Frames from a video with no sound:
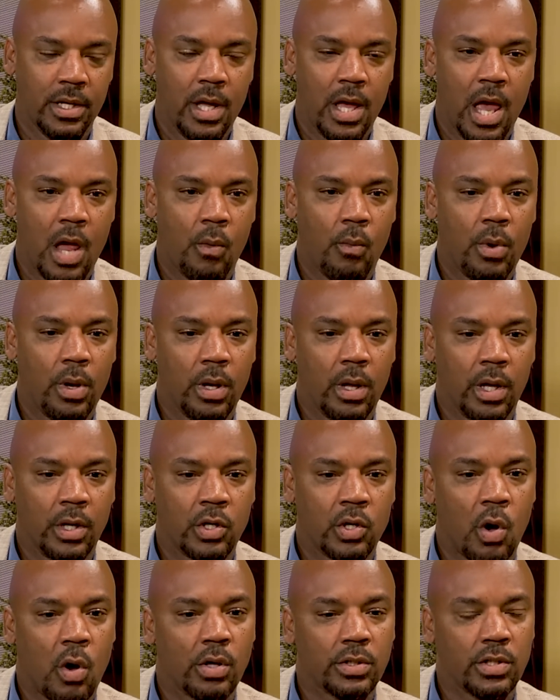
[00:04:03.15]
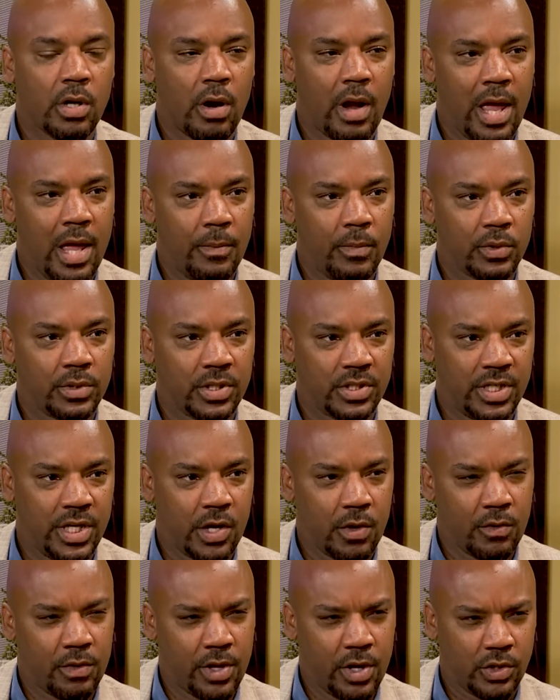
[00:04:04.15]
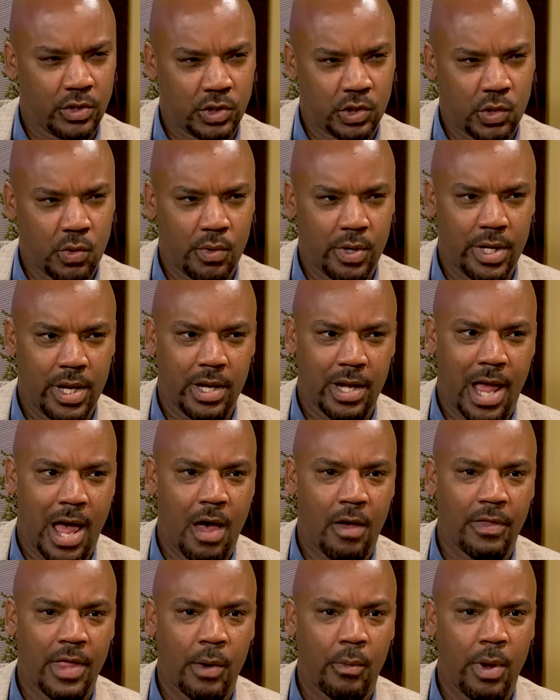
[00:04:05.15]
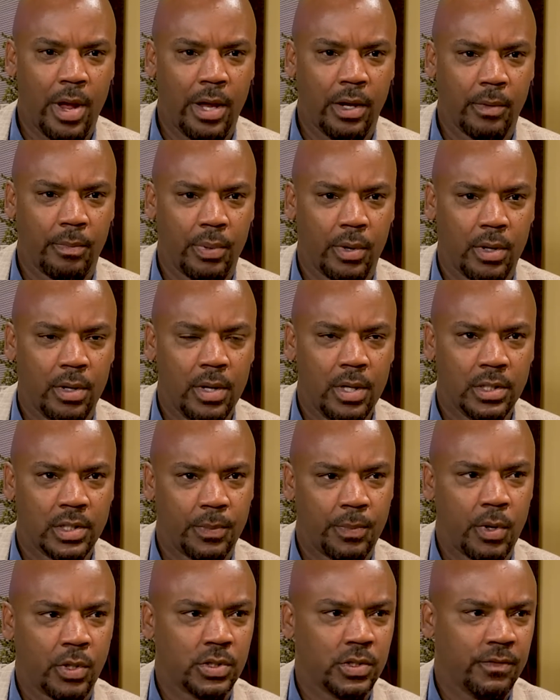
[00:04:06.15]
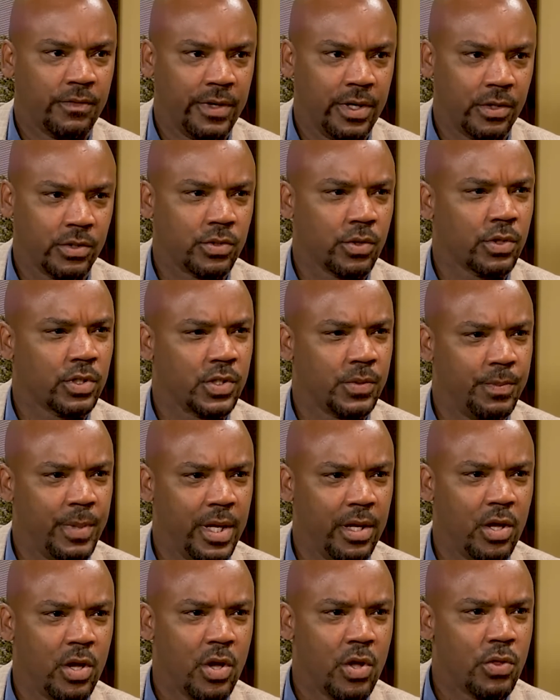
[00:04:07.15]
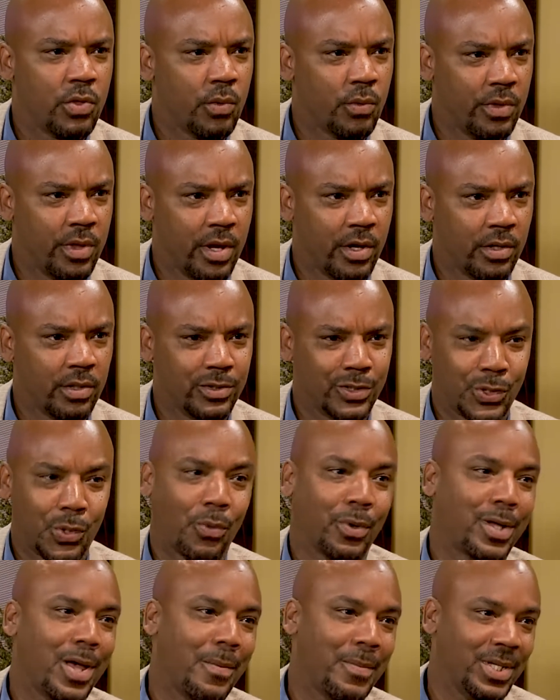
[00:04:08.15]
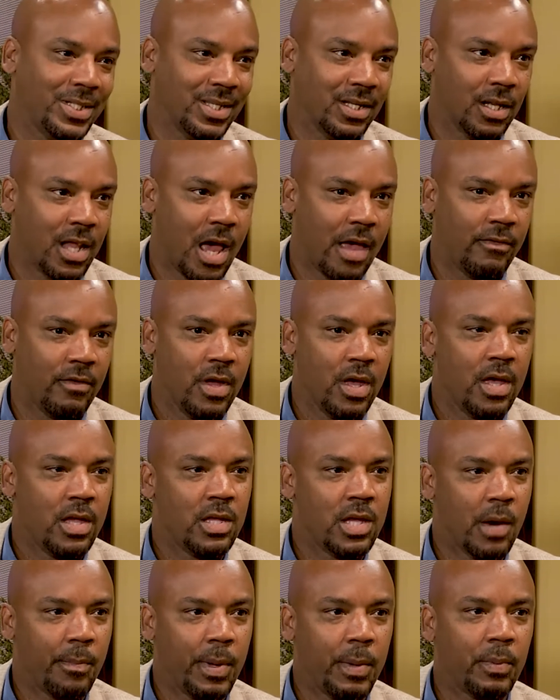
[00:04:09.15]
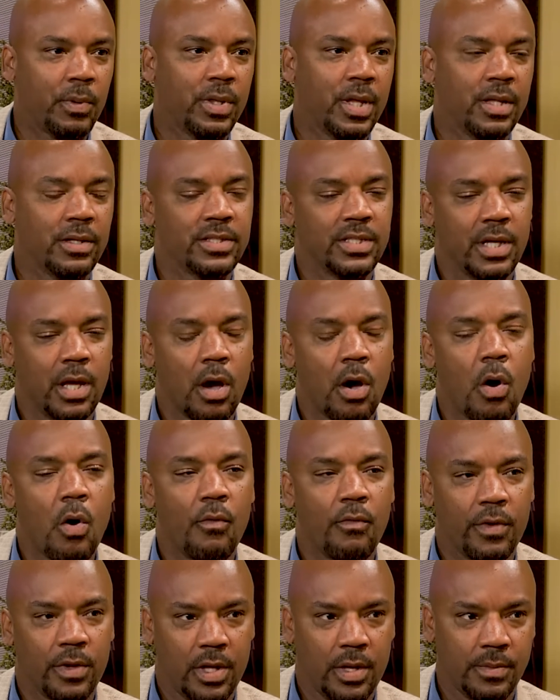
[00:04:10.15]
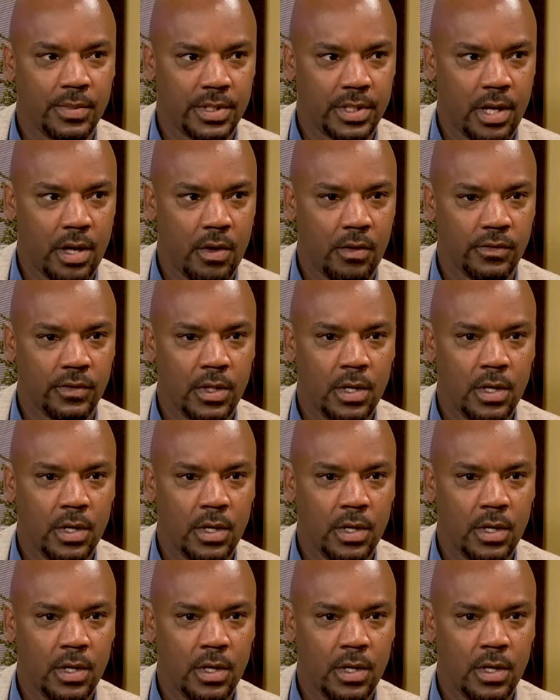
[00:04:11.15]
And when adults are able to tell their story and how they were able to persevere, so to speak, through their shortcomings in life, young people then see a hope for themselves.